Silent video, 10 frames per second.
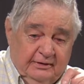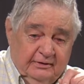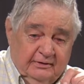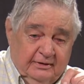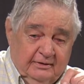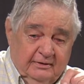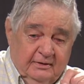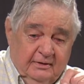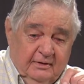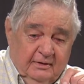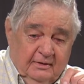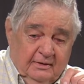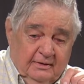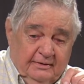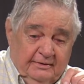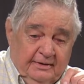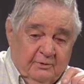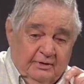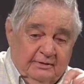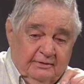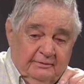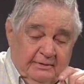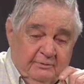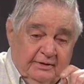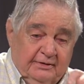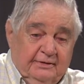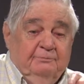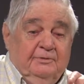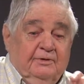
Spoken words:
that they wanted to